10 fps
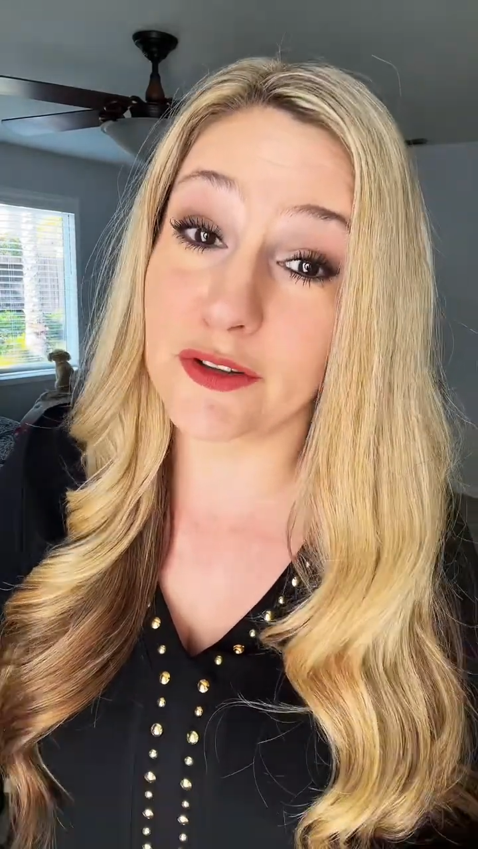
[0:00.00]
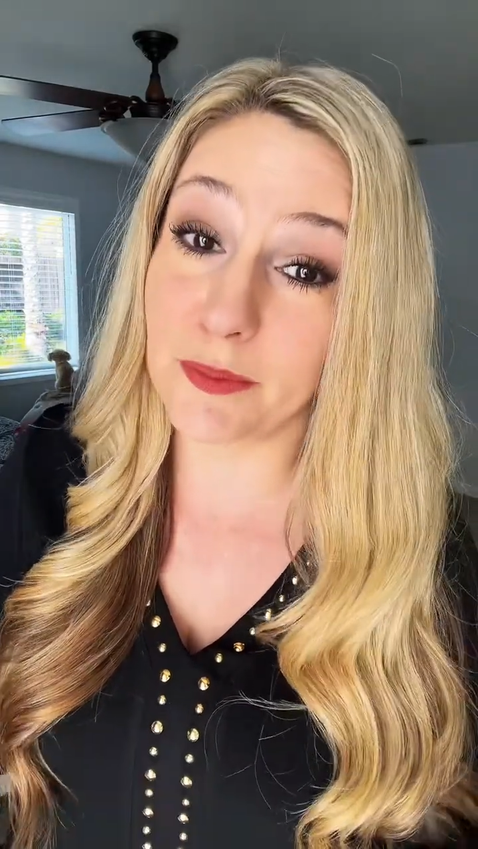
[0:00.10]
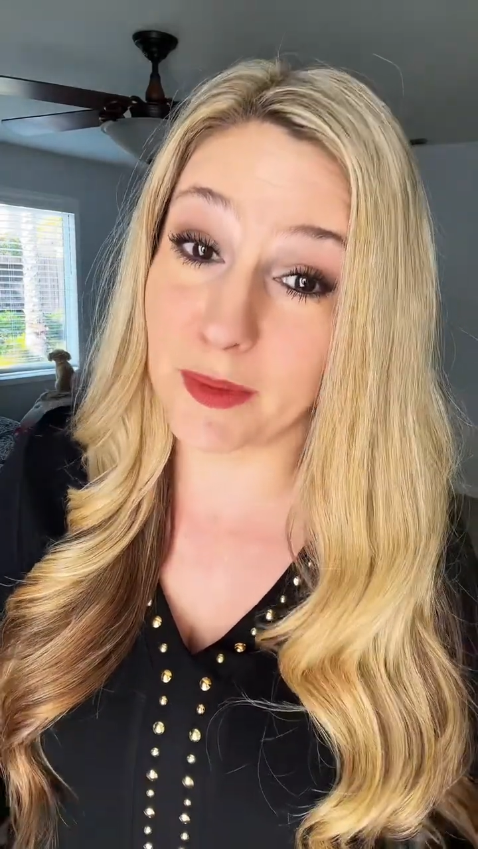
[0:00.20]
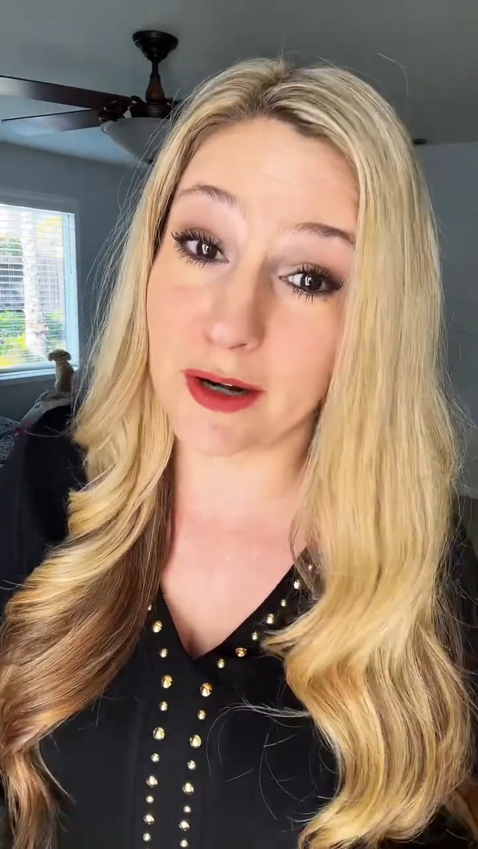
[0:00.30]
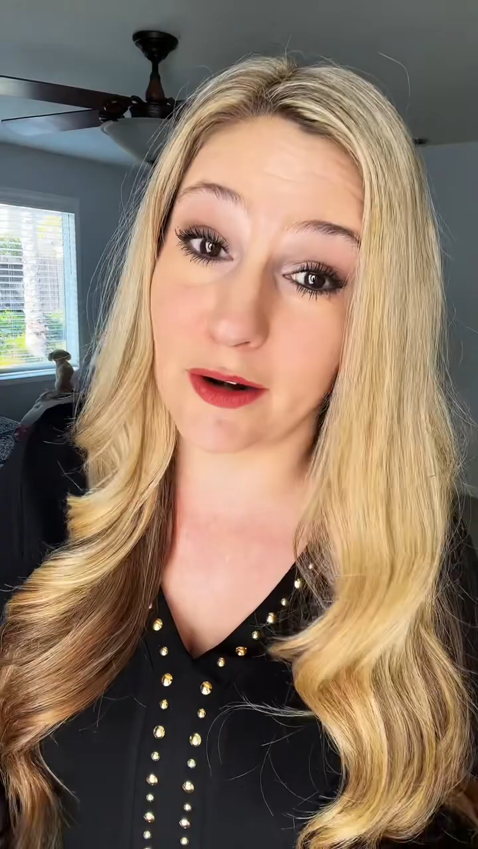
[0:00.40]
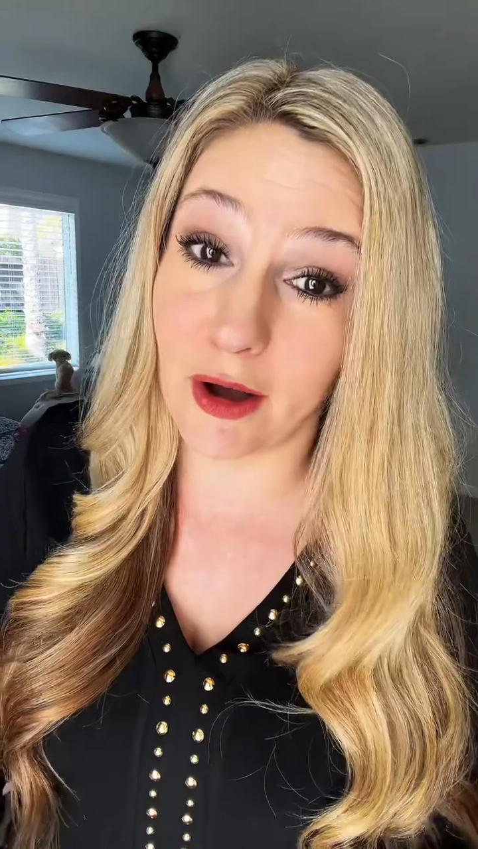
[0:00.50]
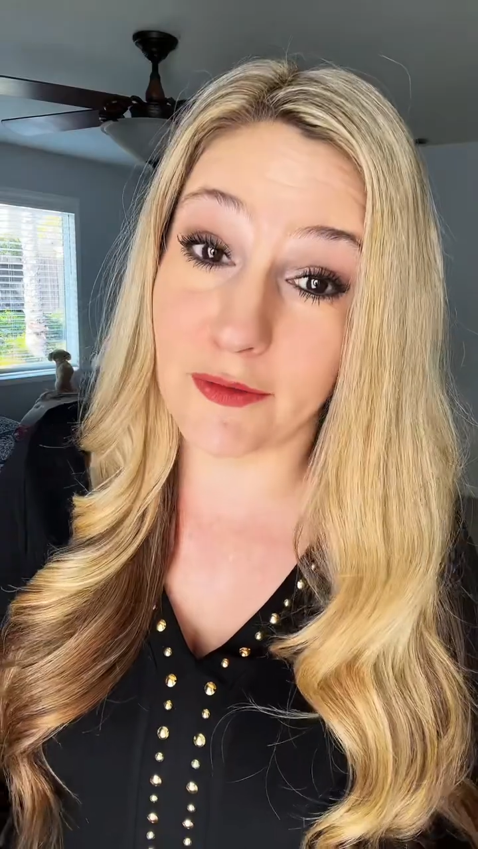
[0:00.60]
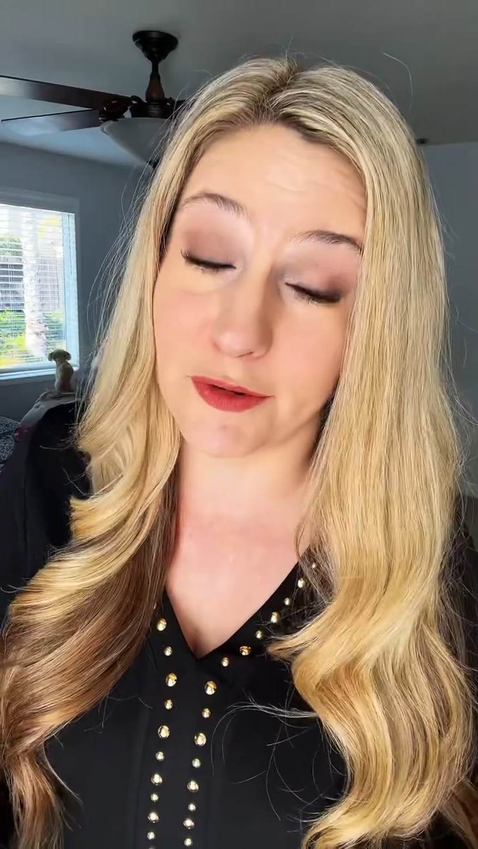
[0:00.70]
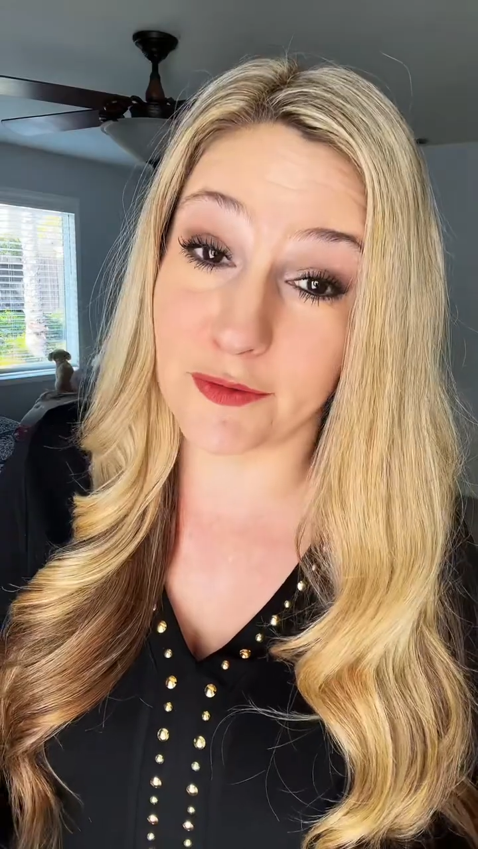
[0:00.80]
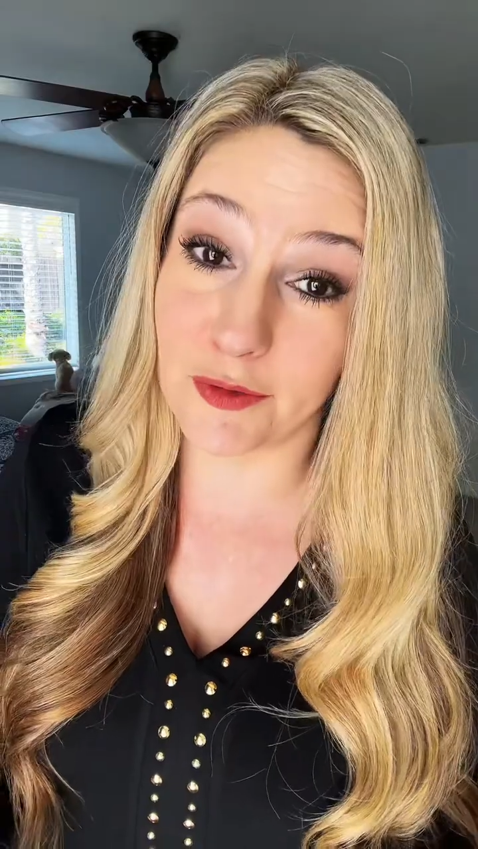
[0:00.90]
submit an
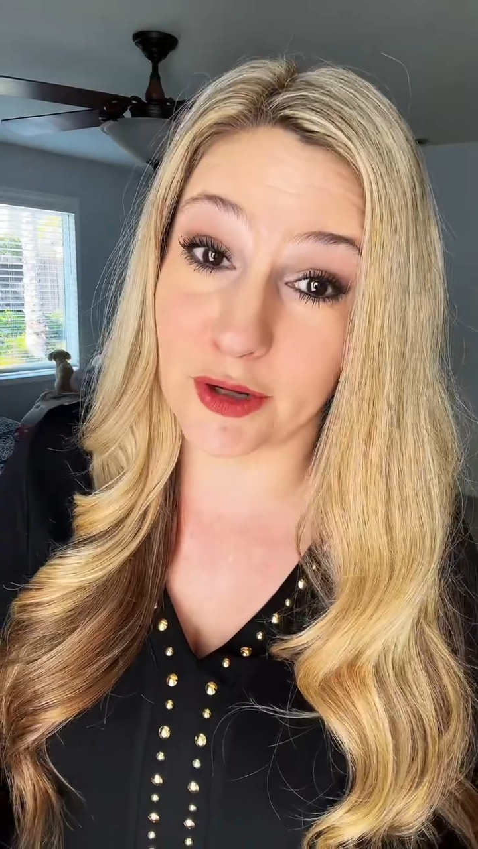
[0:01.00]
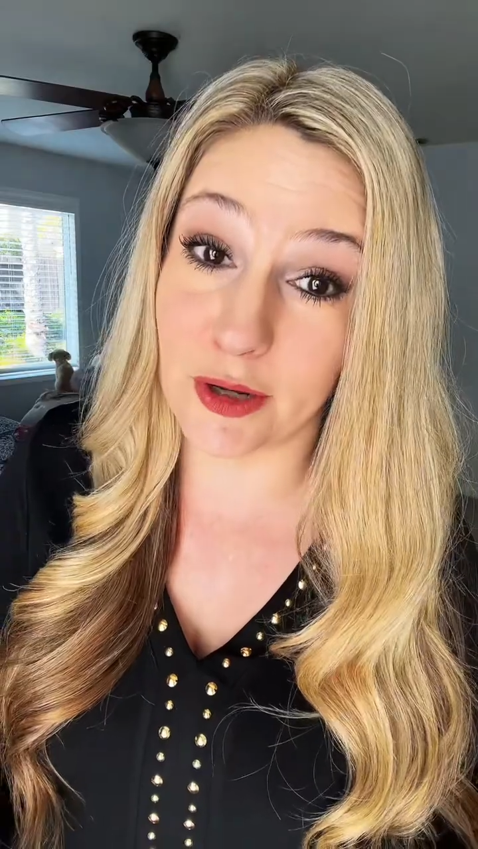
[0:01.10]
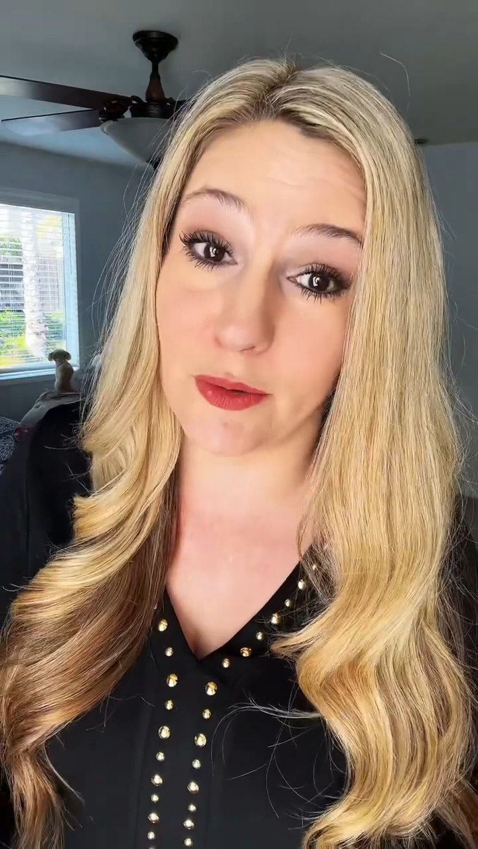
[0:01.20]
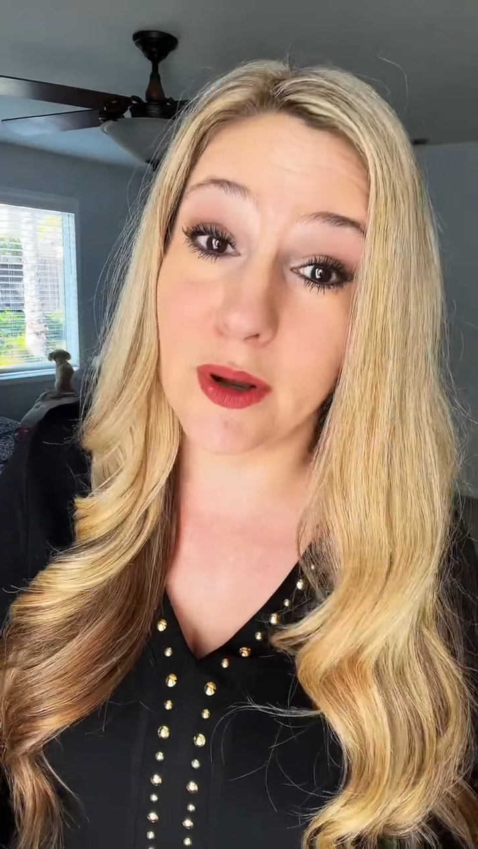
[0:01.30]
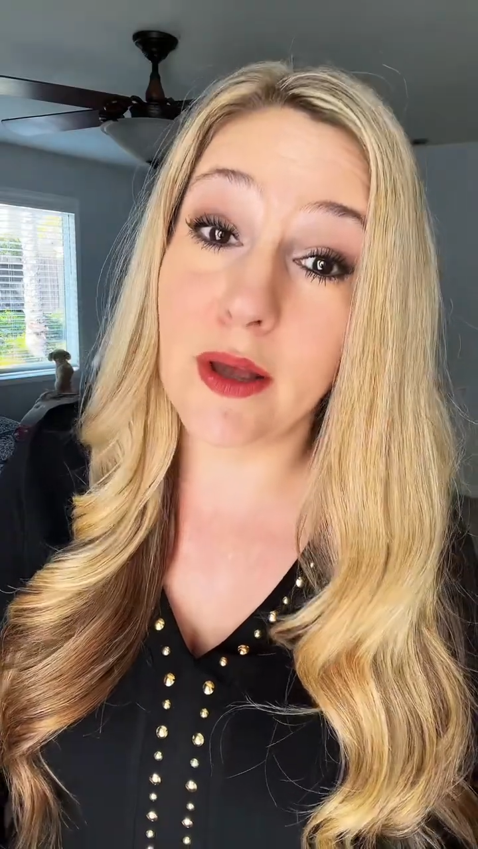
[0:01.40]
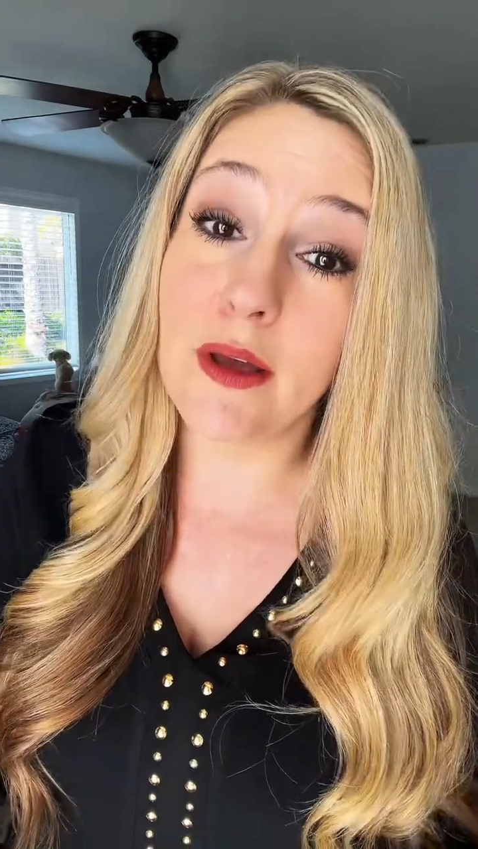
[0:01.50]
offer for you